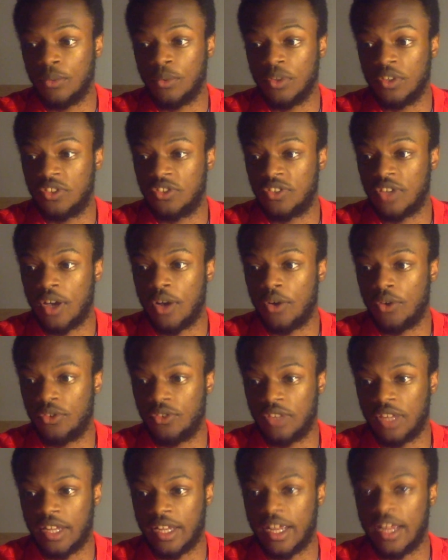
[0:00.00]
went
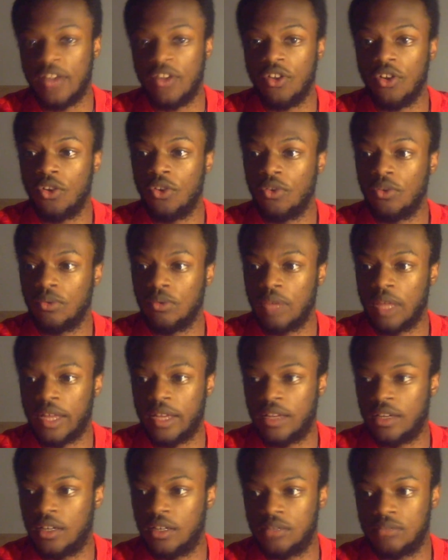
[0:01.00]
south. Like, I know,
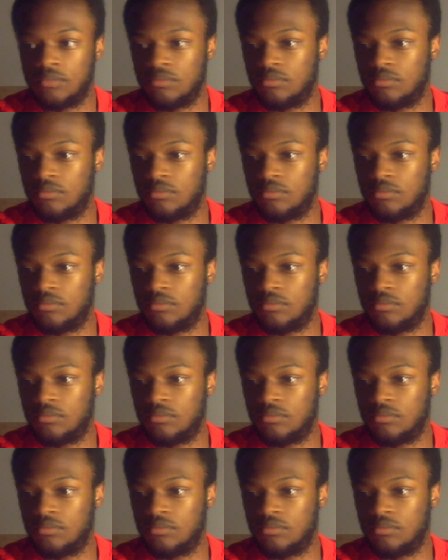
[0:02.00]
like, I